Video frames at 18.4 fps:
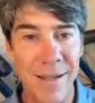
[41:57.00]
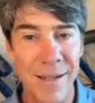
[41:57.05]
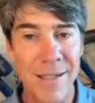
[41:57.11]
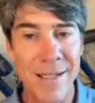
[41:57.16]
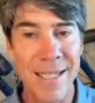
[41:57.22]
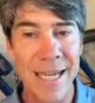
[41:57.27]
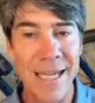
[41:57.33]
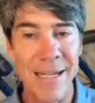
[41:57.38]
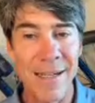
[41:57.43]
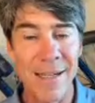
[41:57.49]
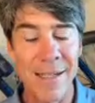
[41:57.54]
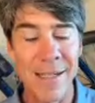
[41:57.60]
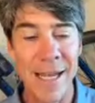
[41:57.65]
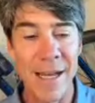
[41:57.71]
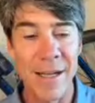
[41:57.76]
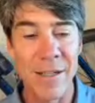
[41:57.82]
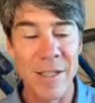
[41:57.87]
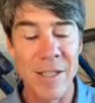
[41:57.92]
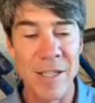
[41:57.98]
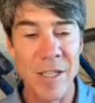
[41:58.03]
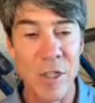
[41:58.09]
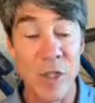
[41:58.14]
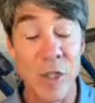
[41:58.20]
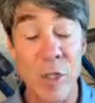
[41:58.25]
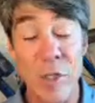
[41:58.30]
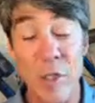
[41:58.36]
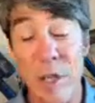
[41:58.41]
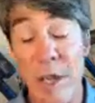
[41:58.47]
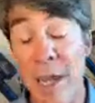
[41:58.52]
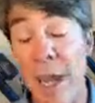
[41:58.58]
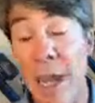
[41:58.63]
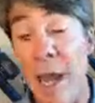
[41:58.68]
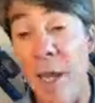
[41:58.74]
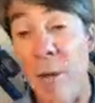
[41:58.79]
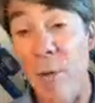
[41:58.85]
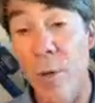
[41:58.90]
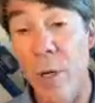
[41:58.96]
data analysis just like
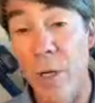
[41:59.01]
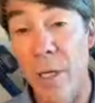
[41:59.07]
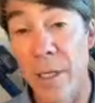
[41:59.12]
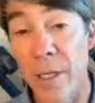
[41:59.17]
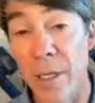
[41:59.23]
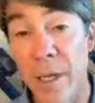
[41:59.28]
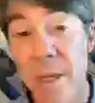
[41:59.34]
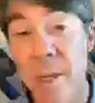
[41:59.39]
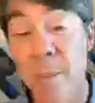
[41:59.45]
I would,